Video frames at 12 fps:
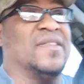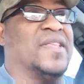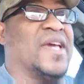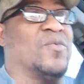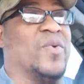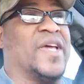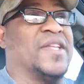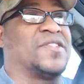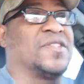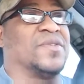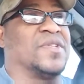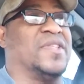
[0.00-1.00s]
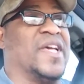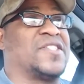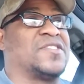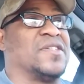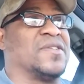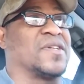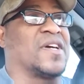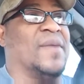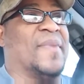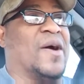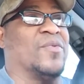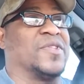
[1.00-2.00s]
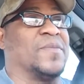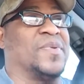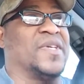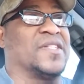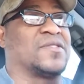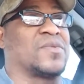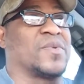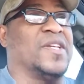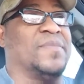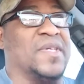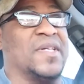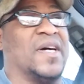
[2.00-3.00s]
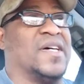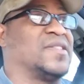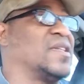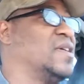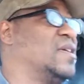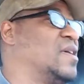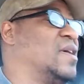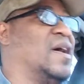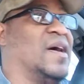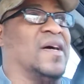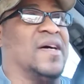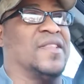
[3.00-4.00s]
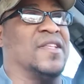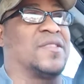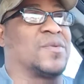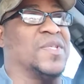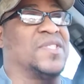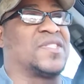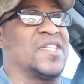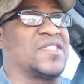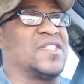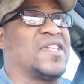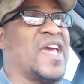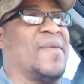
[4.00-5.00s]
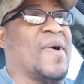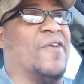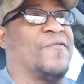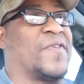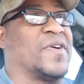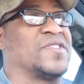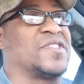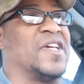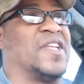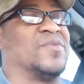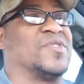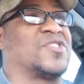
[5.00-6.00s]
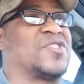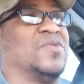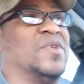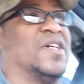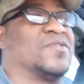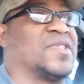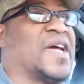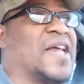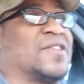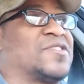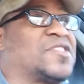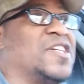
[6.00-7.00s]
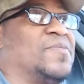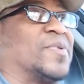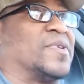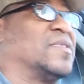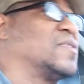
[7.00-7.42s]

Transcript: they waited till the next year to come out with the PS3 because the 360 came out first and it was $200 cheaper.